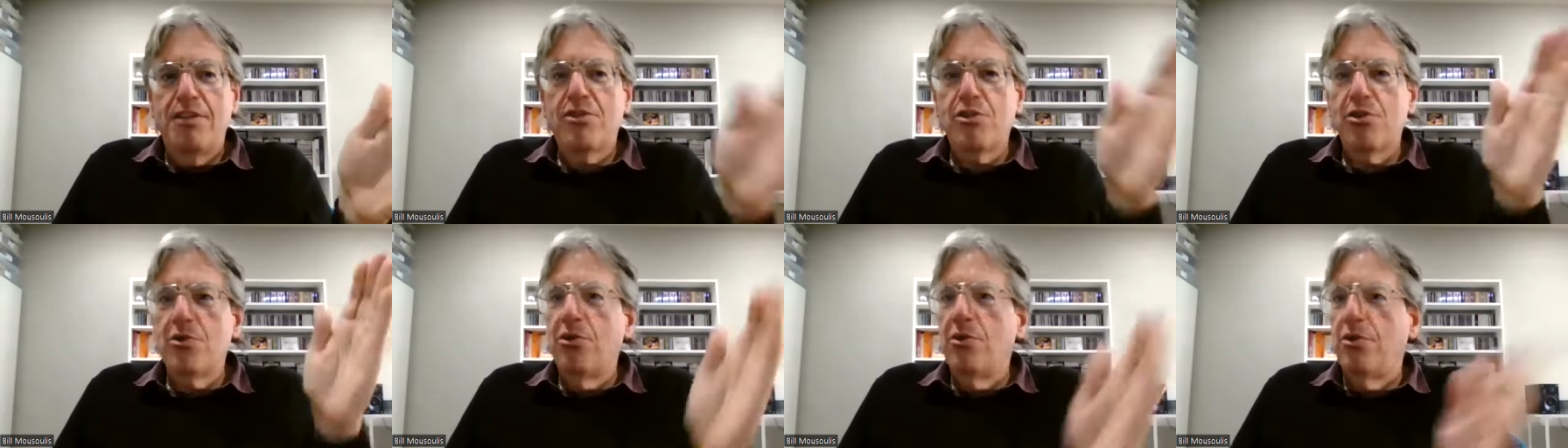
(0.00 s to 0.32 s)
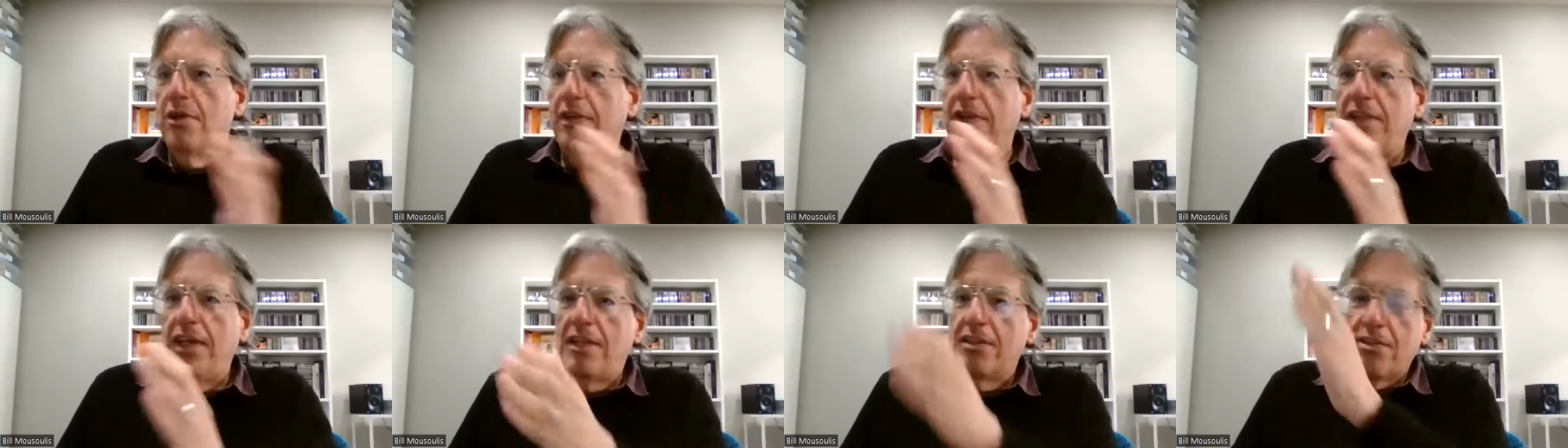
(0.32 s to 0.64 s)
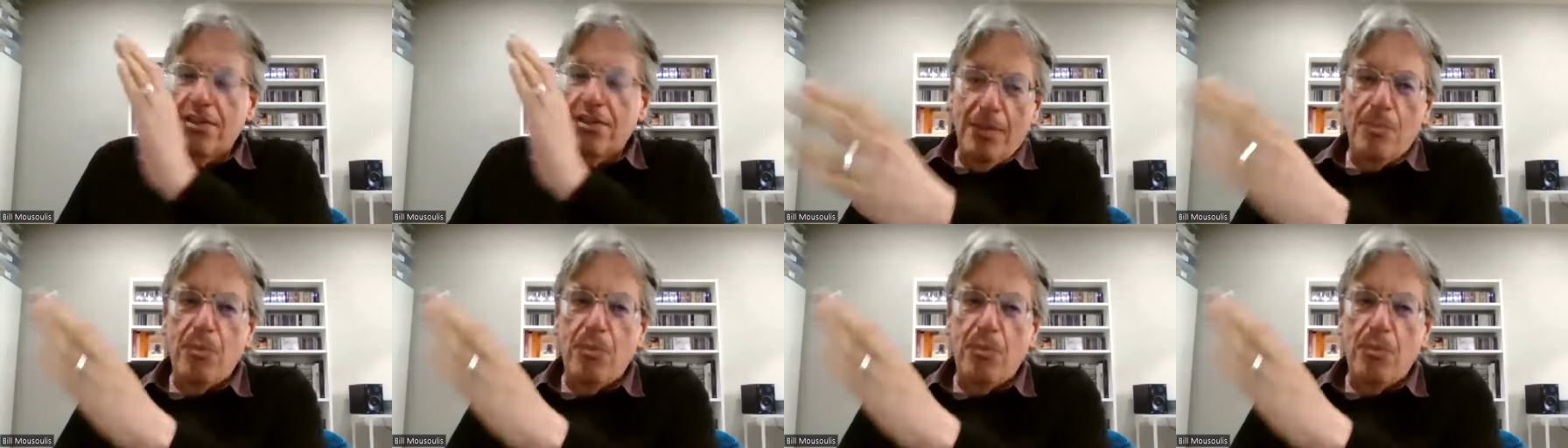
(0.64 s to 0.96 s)
or then
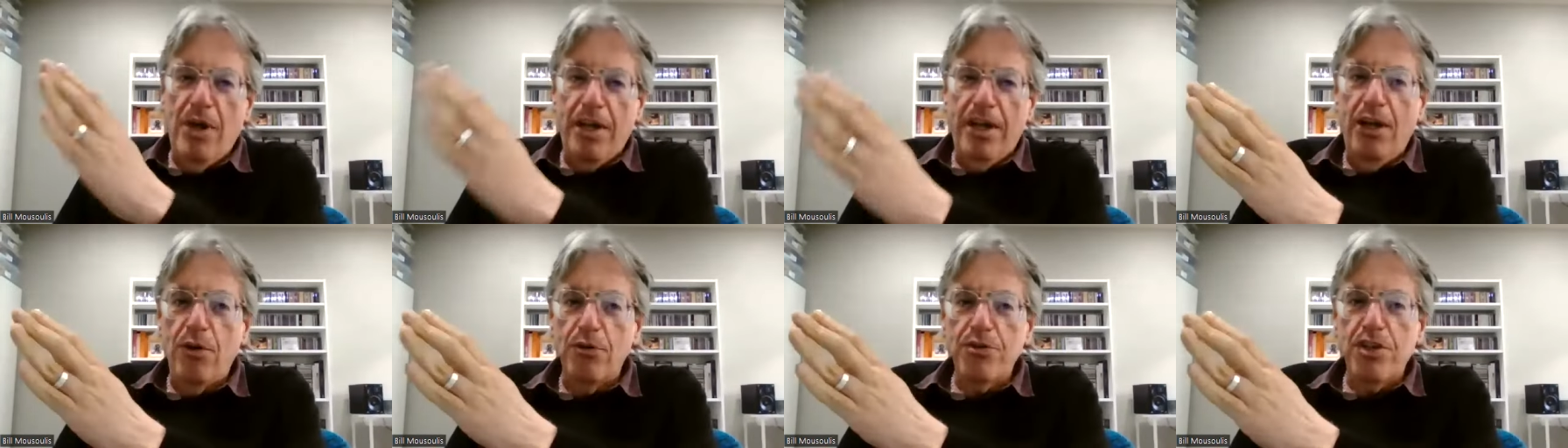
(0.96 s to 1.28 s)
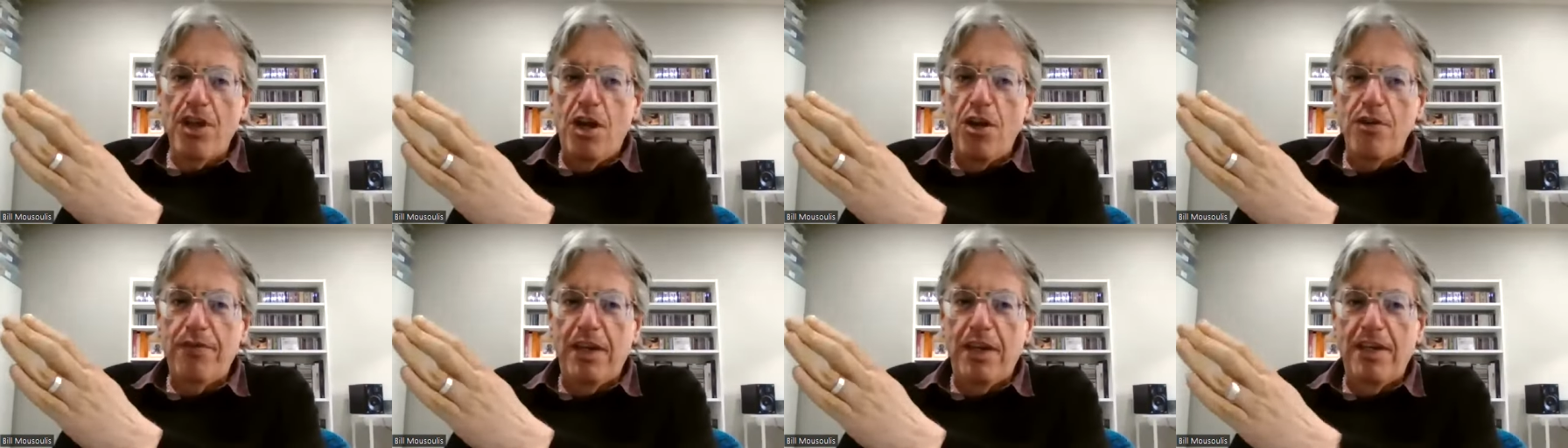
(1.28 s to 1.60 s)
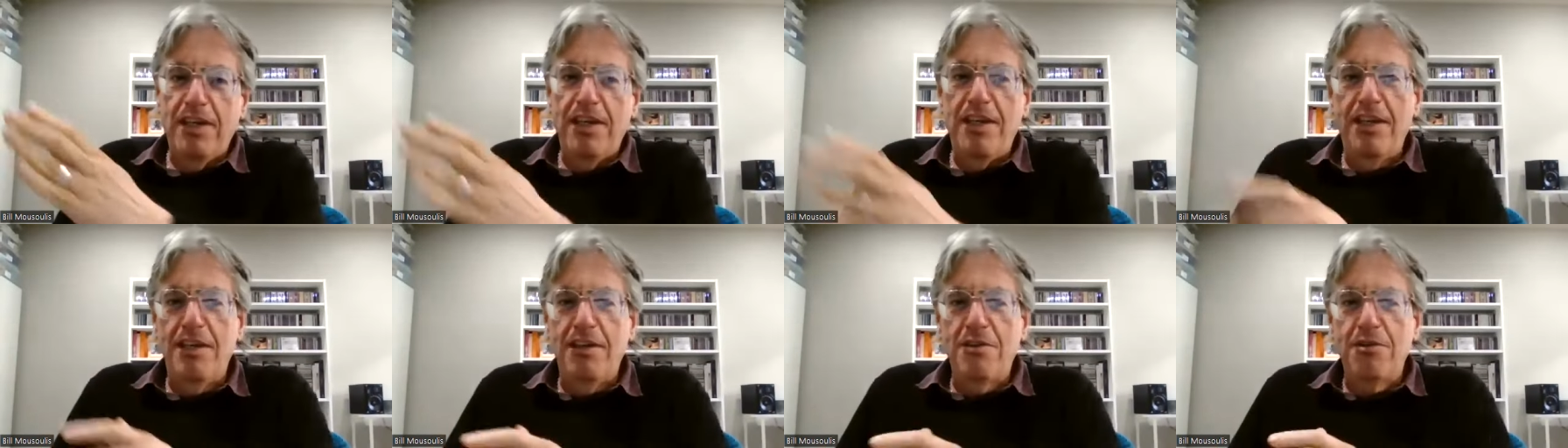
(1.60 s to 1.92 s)
someone else over
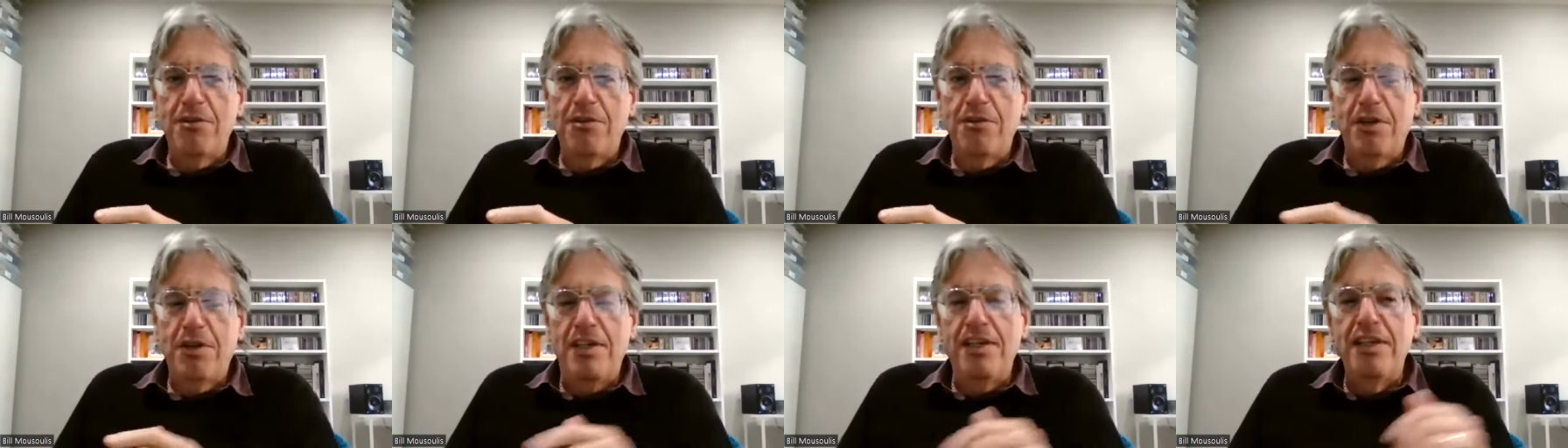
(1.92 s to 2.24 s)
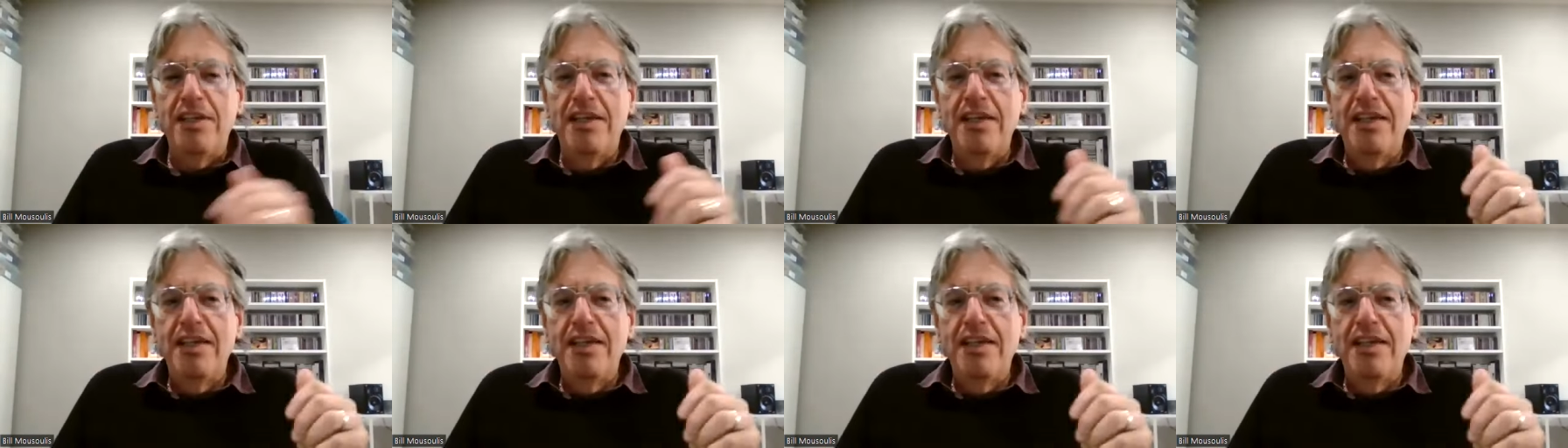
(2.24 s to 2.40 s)
here, and